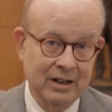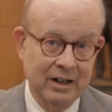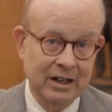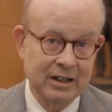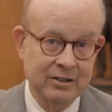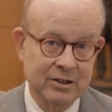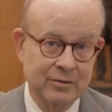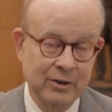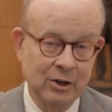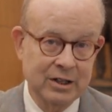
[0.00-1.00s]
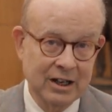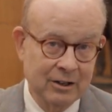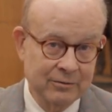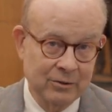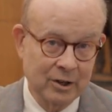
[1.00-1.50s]
And it's very
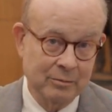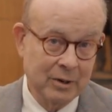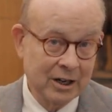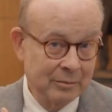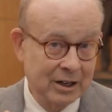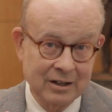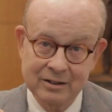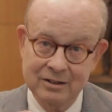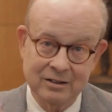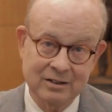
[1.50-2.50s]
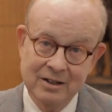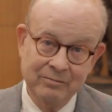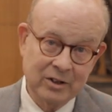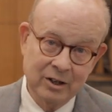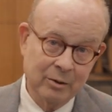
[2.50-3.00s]
doubtful in my mind and
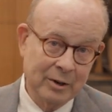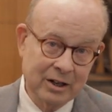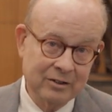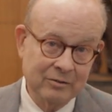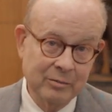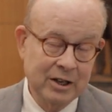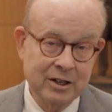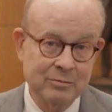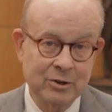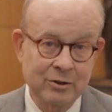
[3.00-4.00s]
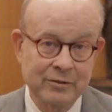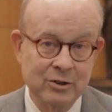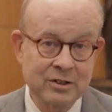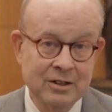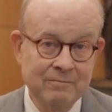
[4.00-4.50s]
in the mind of many
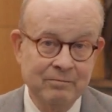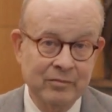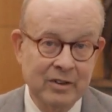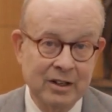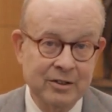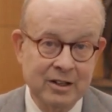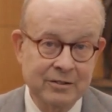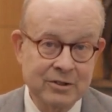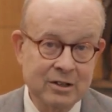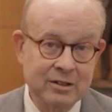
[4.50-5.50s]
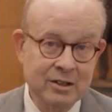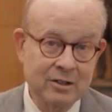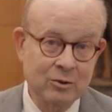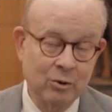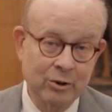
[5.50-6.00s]
observers that the
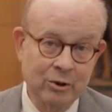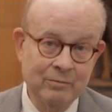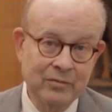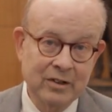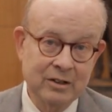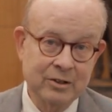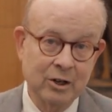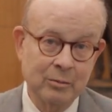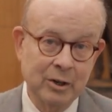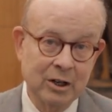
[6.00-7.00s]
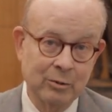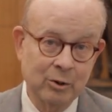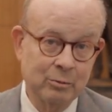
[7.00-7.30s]
FCC's order is going to be able to